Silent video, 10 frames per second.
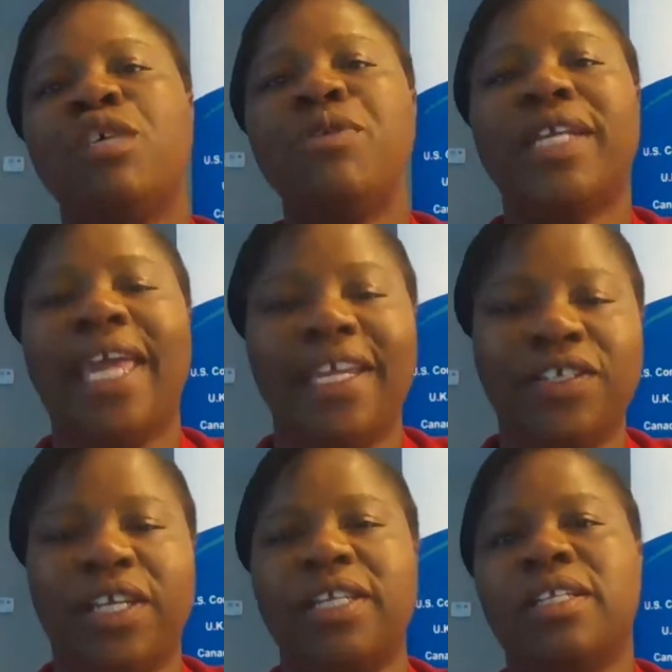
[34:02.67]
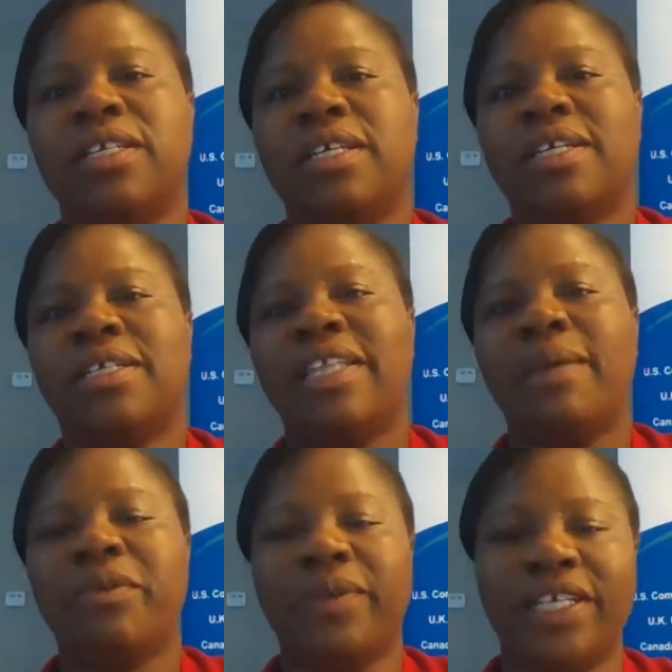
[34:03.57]
communication,
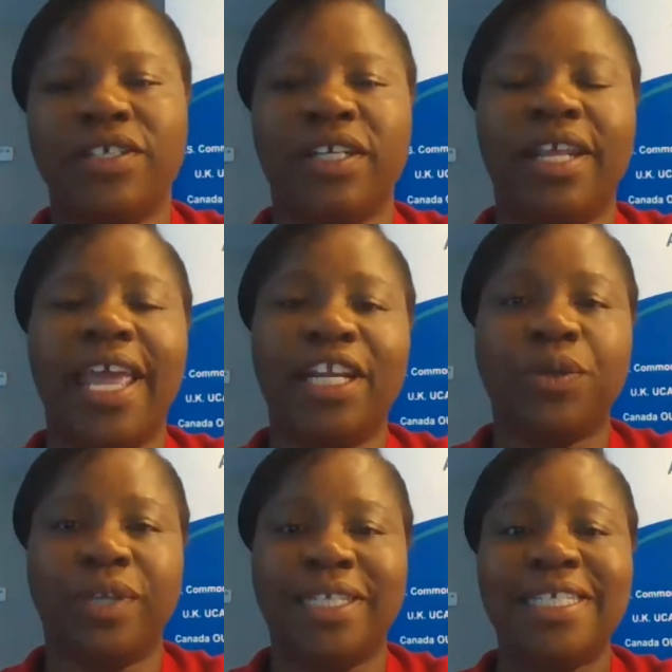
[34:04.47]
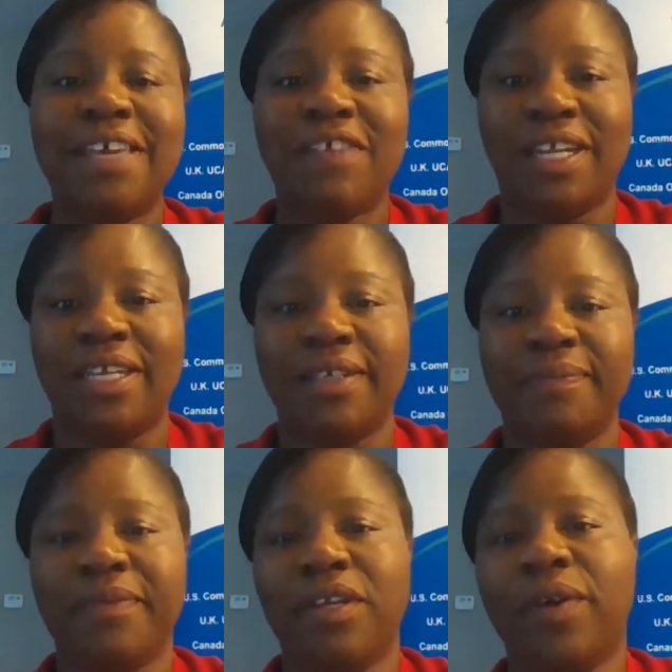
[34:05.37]
collaboration, and
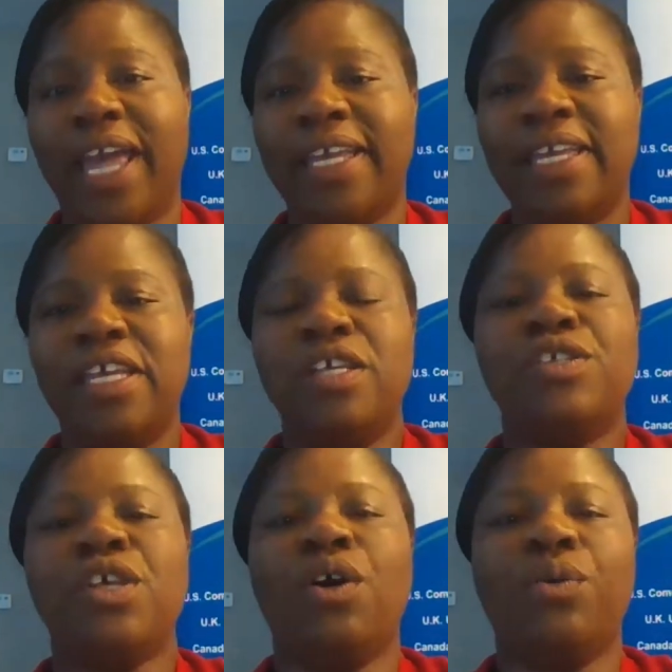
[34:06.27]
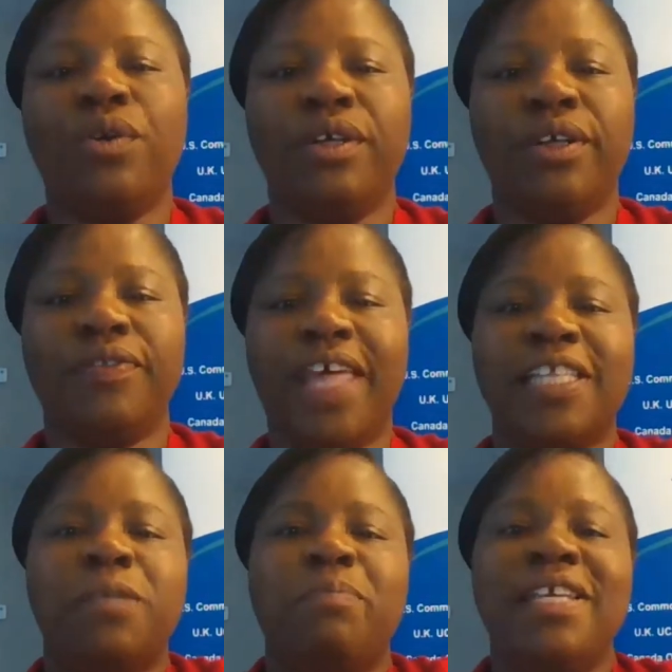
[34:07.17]
creativity. Okay, so
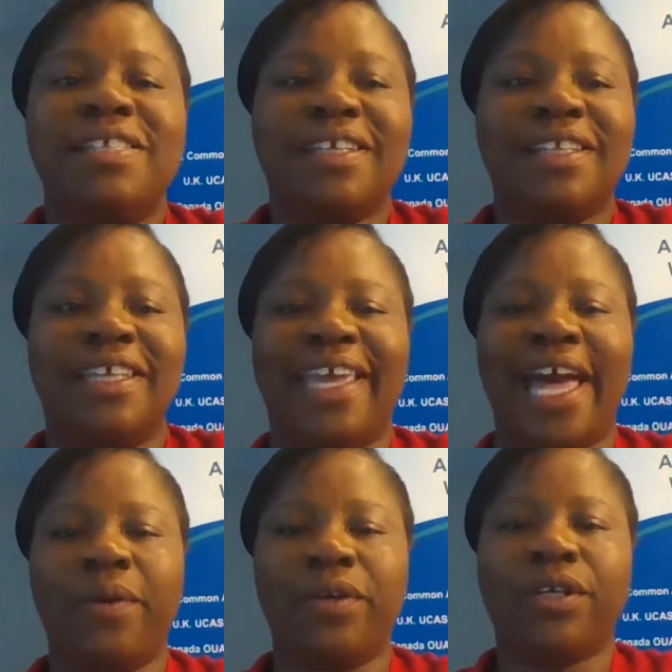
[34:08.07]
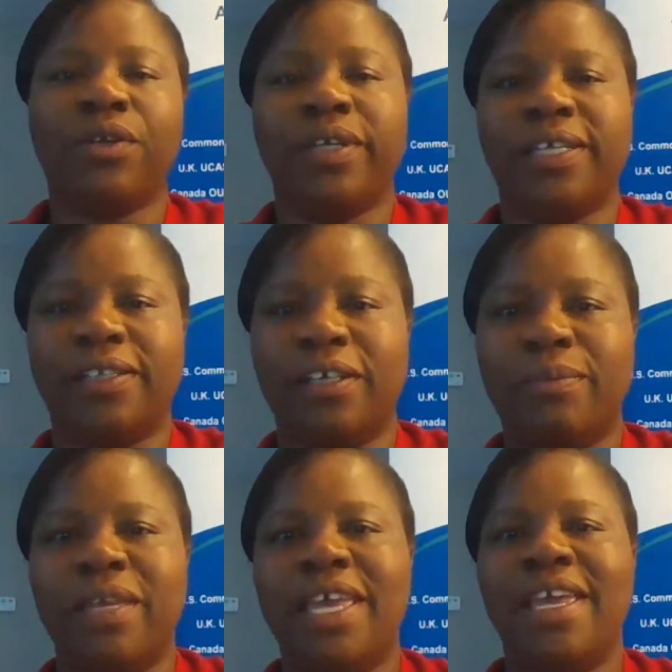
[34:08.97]
that's basically our
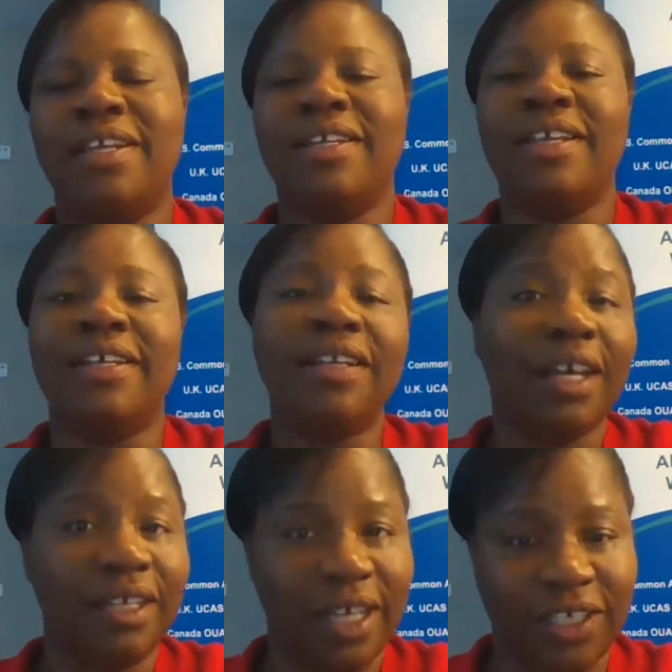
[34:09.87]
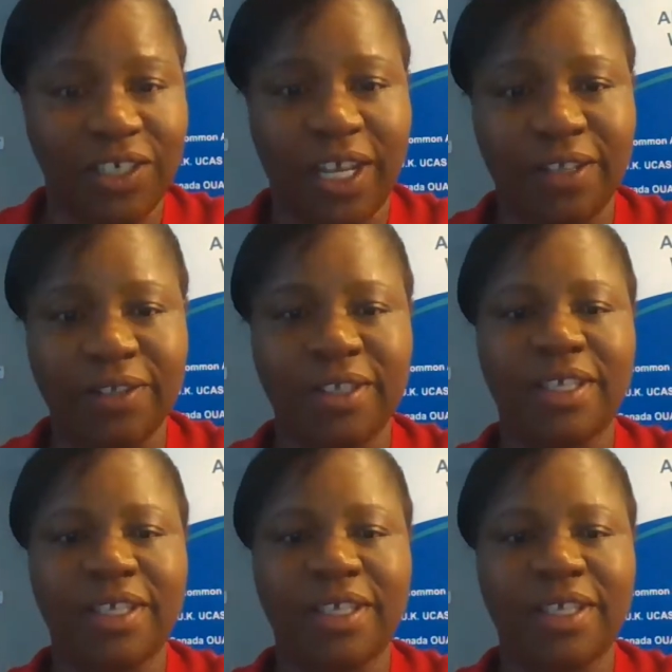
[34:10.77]
curriculum, and in a nutshell.